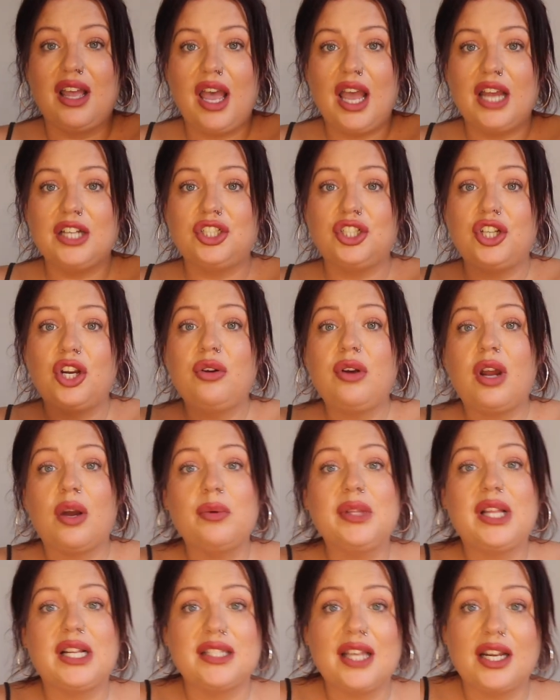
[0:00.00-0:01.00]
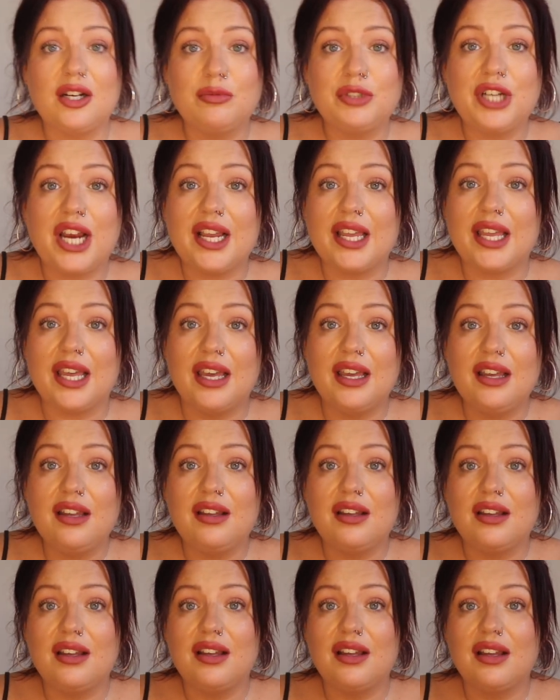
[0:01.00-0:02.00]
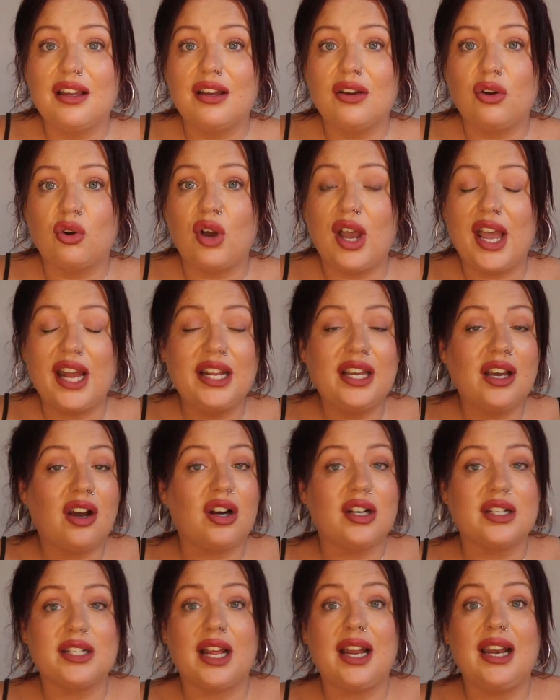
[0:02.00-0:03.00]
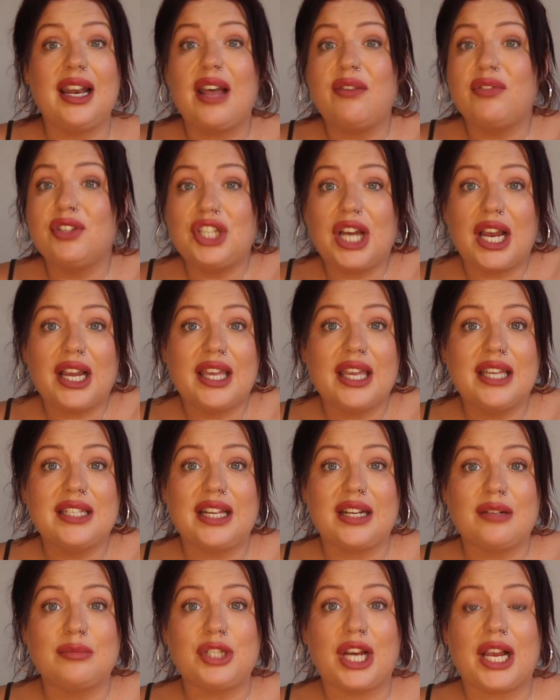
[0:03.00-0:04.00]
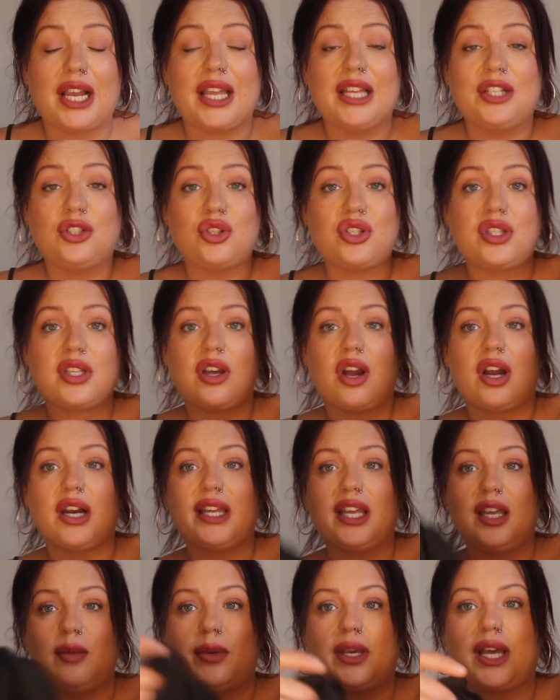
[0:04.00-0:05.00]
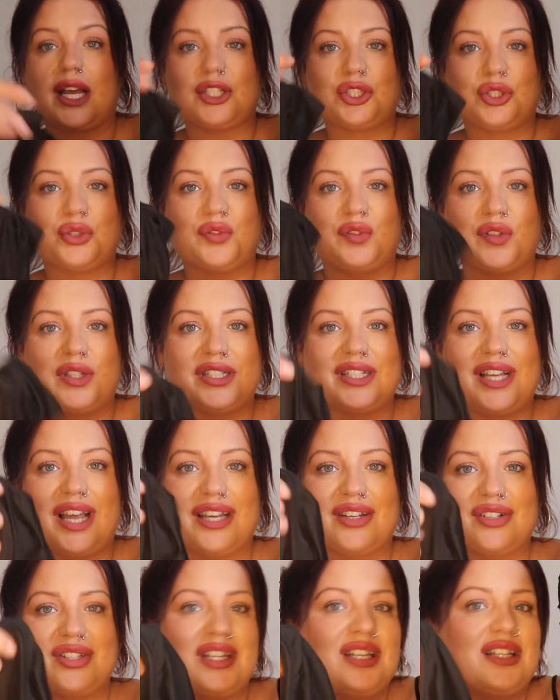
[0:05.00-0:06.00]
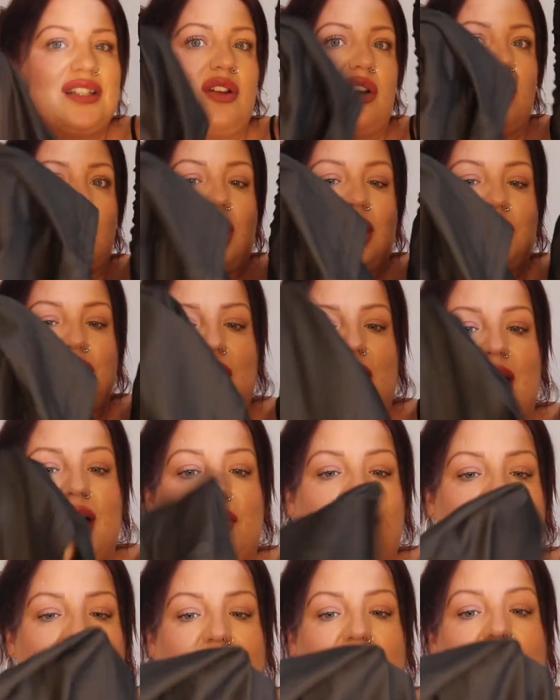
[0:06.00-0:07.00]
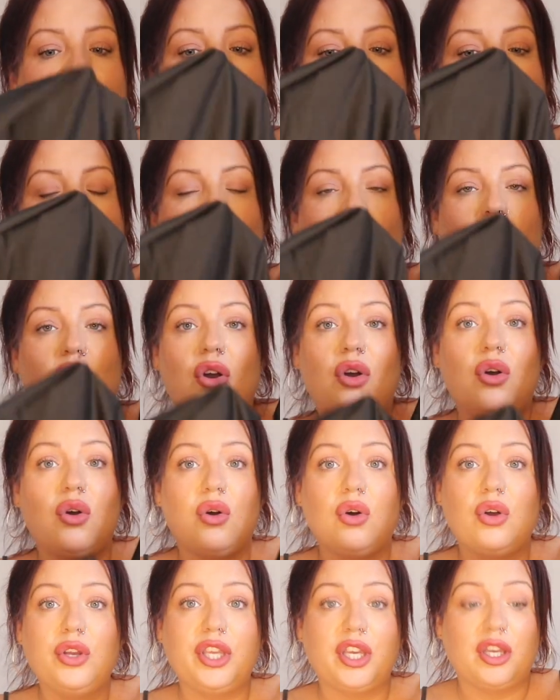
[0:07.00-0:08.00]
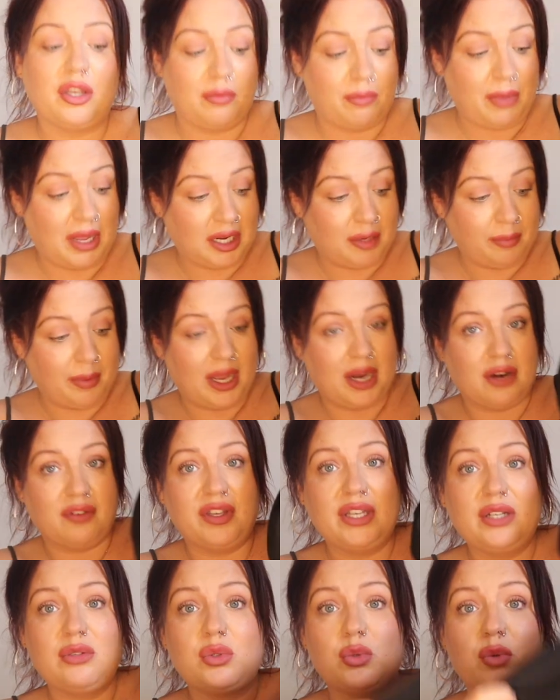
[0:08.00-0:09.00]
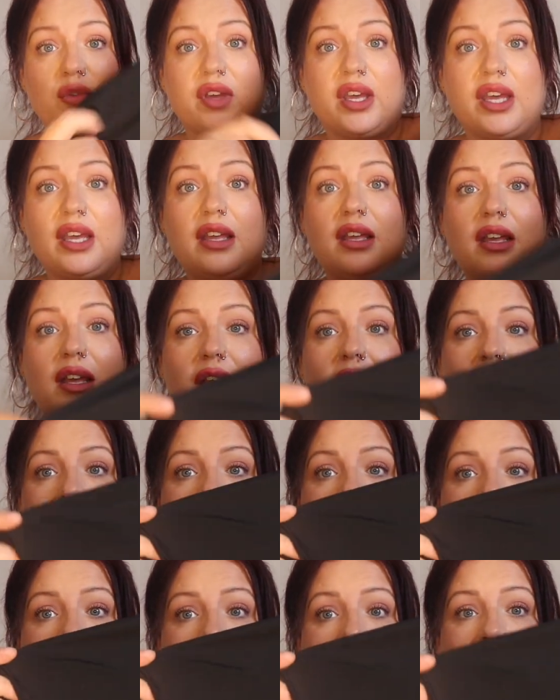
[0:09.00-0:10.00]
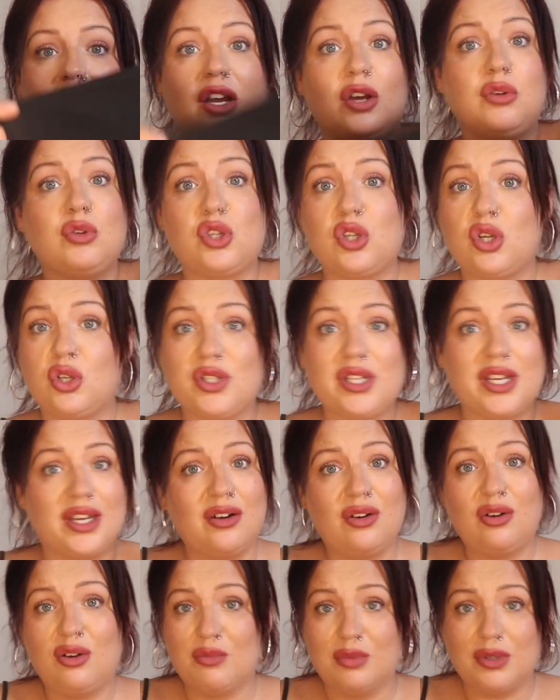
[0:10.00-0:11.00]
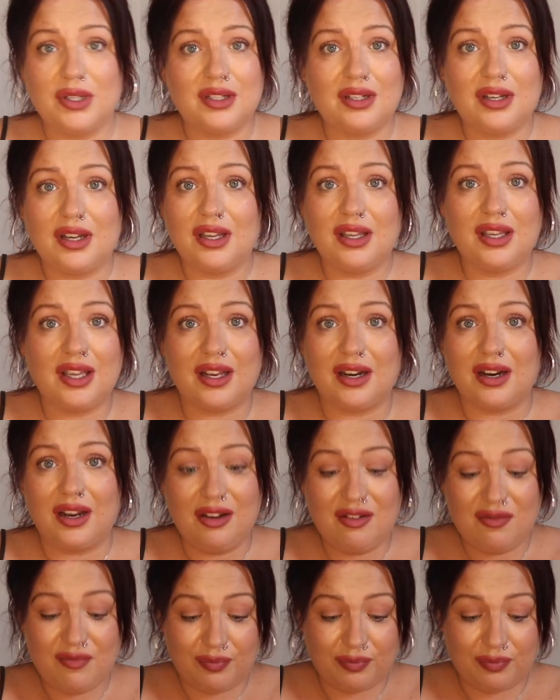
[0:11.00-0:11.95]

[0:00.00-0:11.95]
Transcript: And do you know, like with that denim jacket, or any kind of a leather jacket, denim jacket, just to kind of keep it casual for the day, because it is like a casual outfit. Or you can bang a pair of heels with it, you know, slut it up, you know.